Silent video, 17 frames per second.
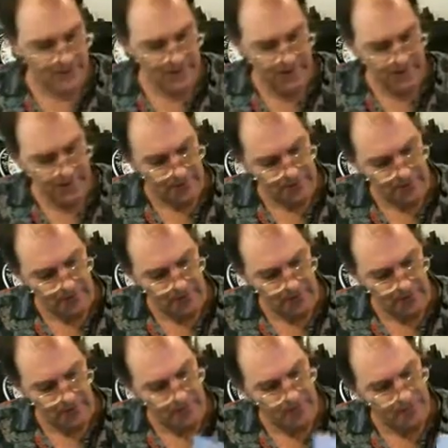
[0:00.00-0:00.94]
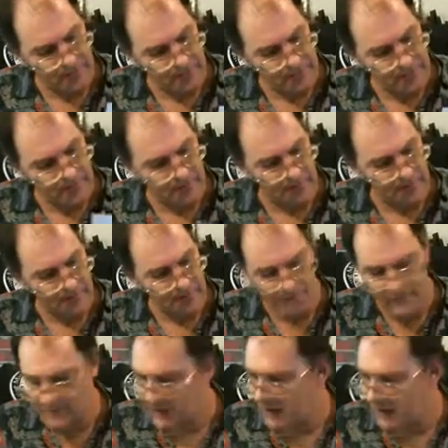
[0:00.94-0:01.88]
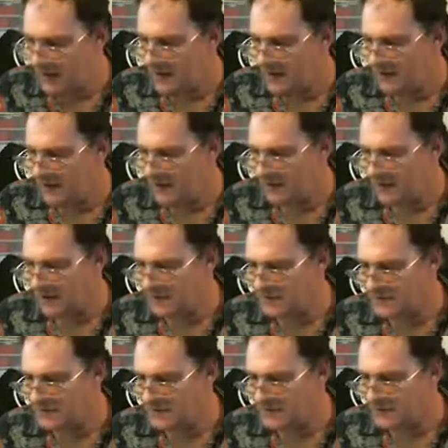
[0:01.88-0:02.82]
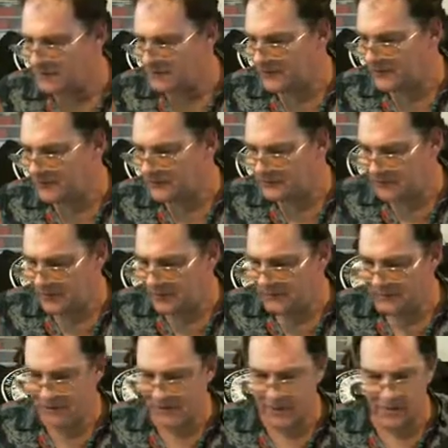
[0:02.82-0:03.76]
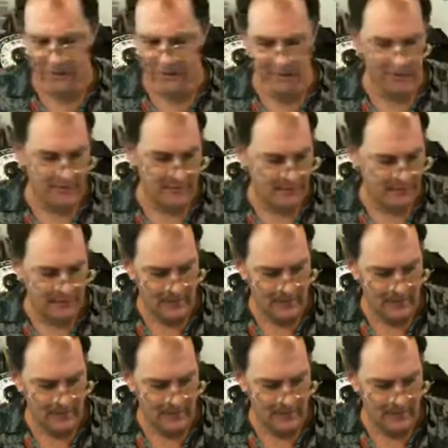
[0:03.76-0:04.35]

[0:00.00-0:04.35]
keep it stiff. I see ya. All right, let's put those all together here.